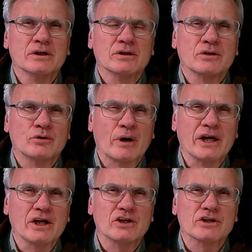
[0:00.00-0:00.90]

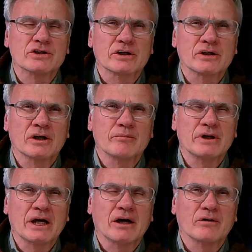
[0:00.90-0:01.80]
drainages that come
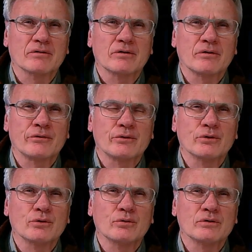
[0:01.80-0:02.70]
down
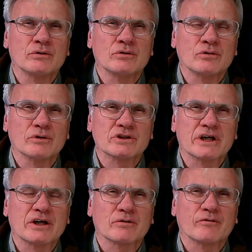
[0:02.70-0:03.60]
through to a
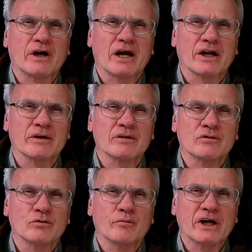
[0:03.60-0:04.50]
central valley
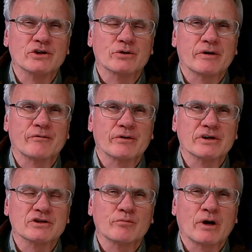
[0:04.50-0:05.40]
to a major river
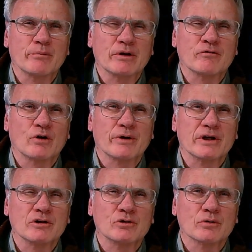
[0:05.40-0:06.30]
that might be flowing
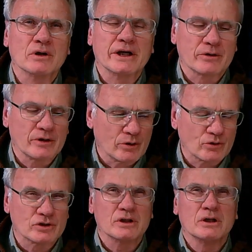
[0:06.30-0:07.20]
into a lake or the
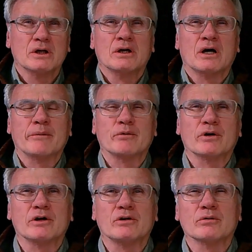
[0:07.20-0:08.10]
ocean. I'm going
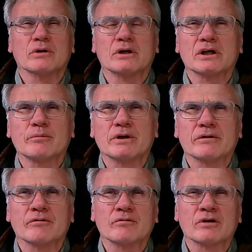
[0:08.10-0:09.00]
to do a little bit
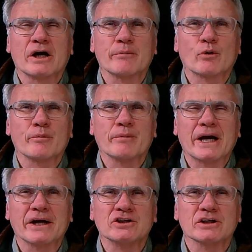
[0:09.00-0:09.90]
of lightboard magic.